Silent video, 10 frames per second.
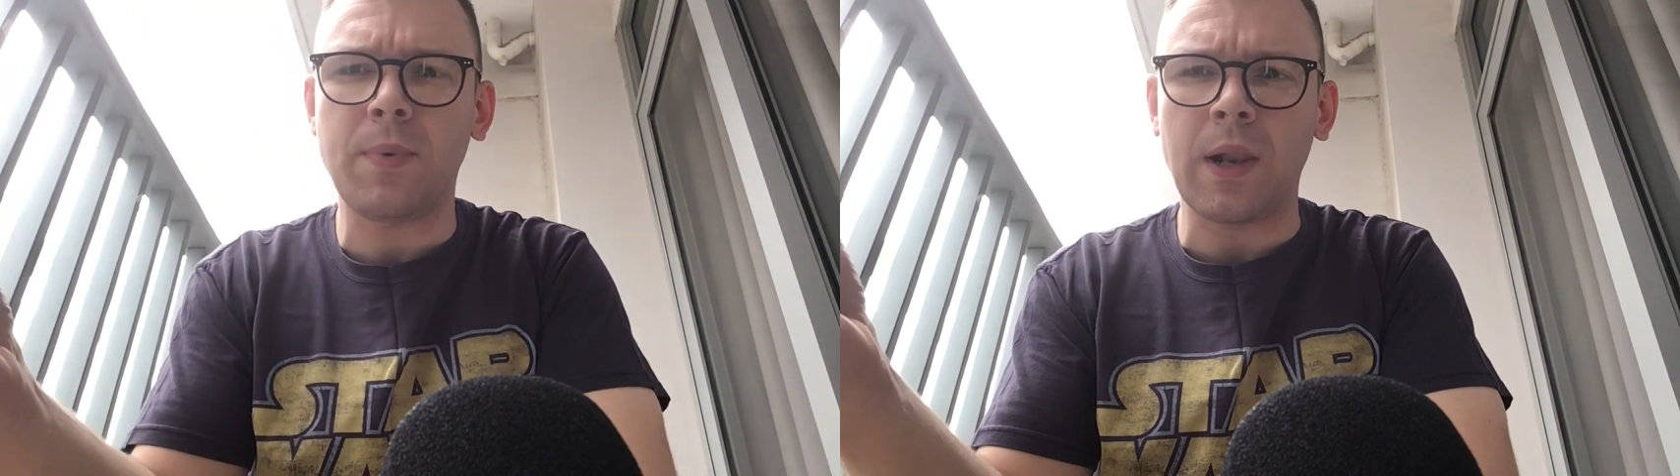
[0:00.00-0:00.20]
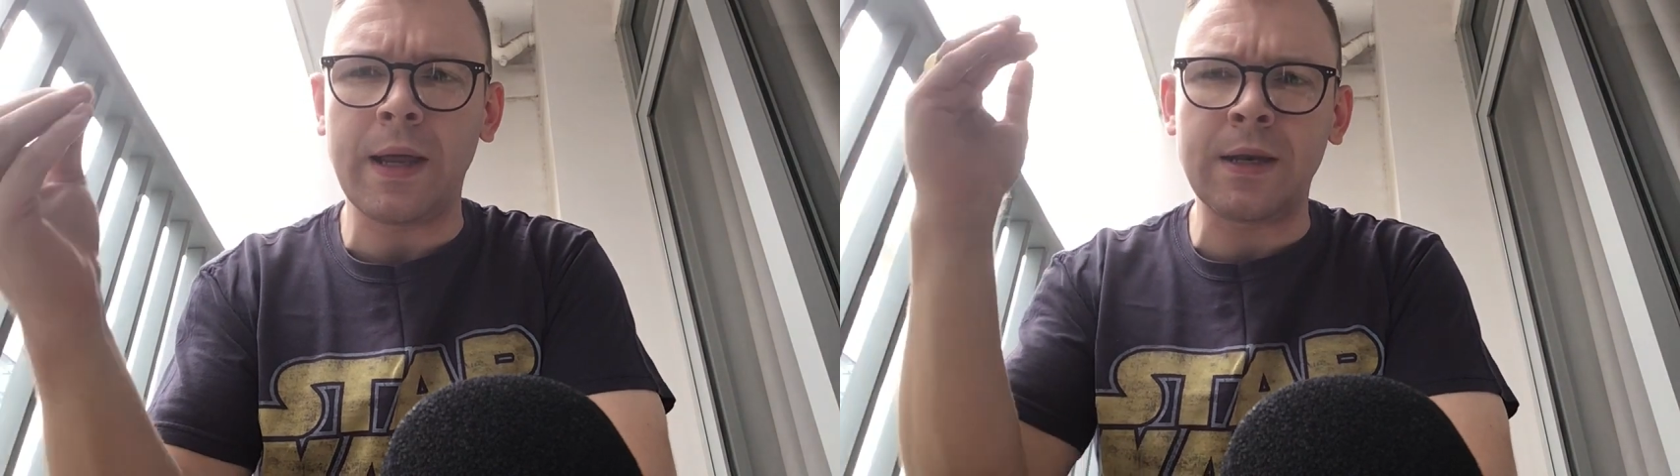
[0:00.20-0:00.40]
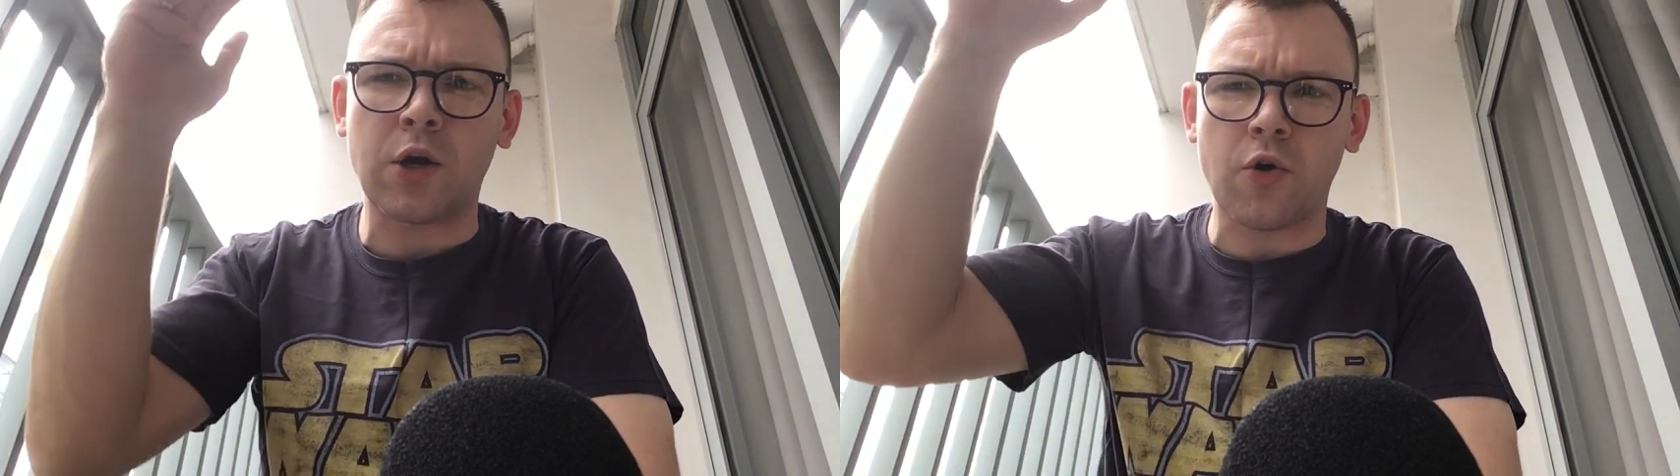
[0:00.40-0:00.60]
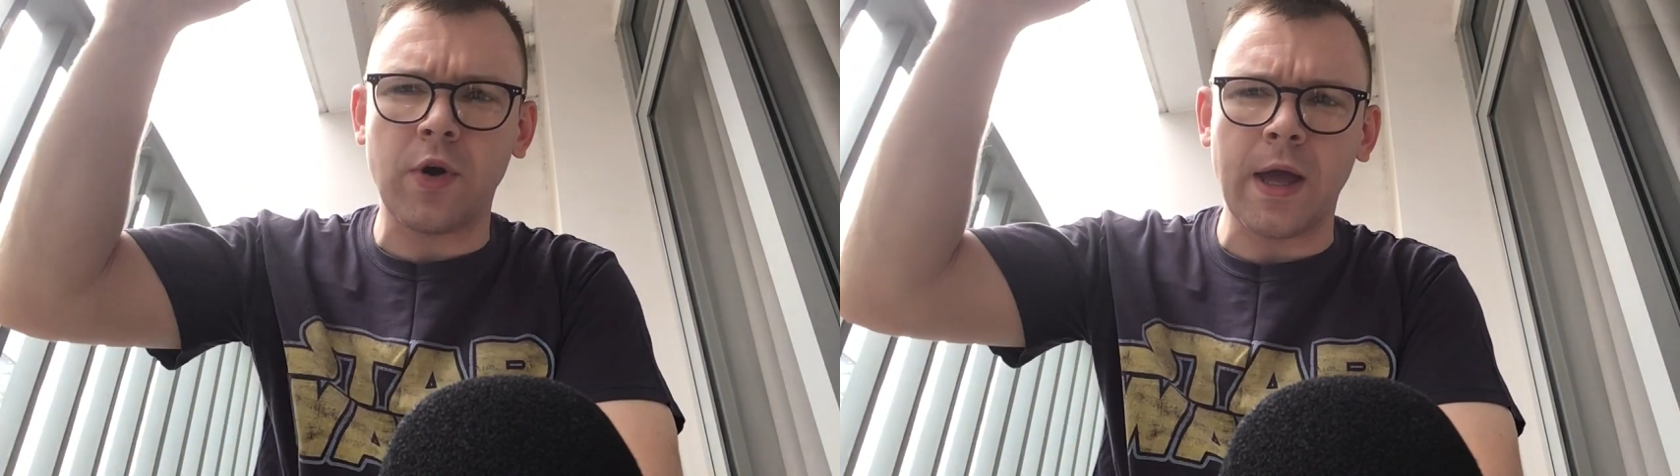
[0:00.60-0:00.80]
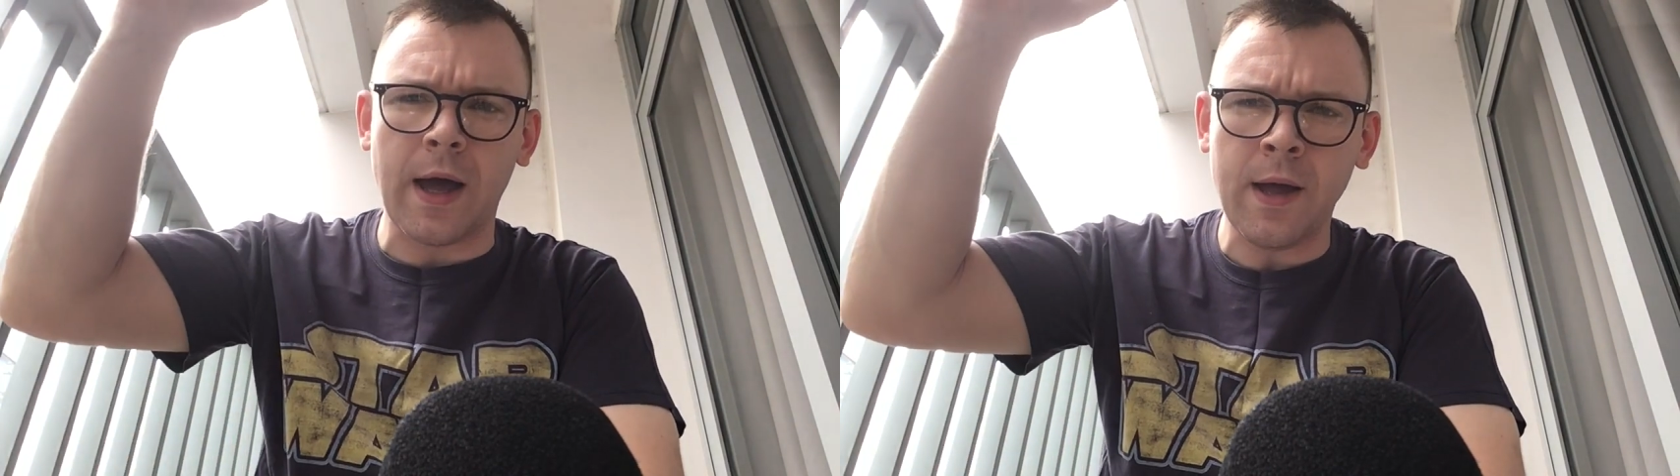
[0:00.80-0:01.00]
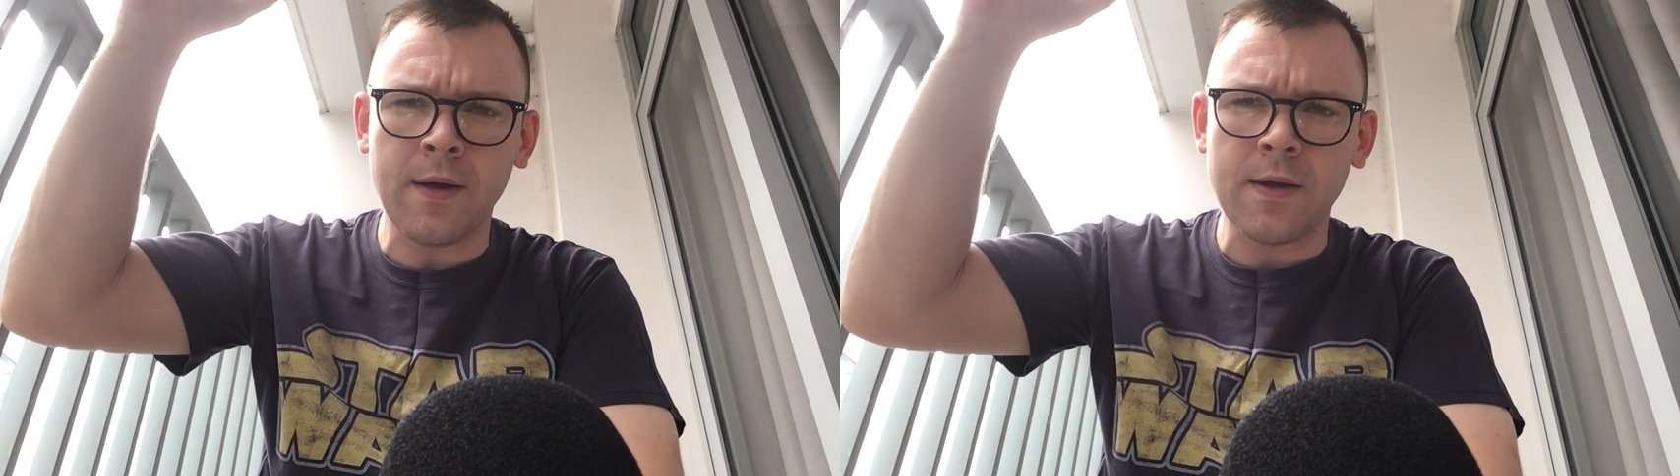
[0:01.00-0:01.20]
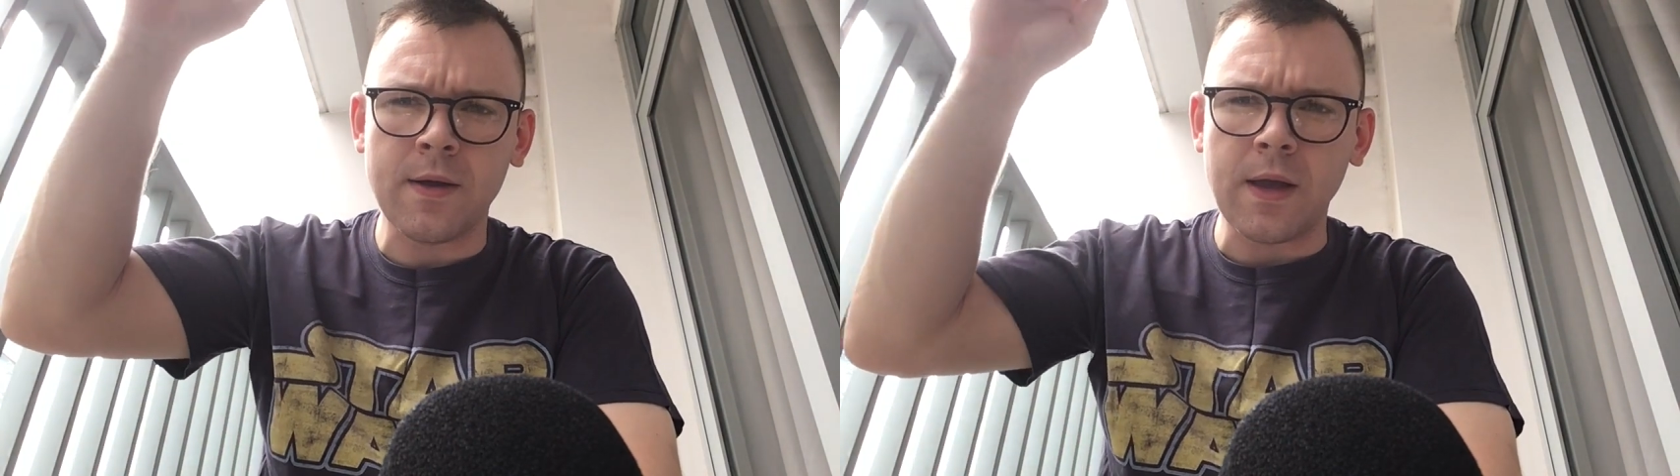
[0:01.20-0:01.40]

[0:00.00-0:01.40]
people in Korea,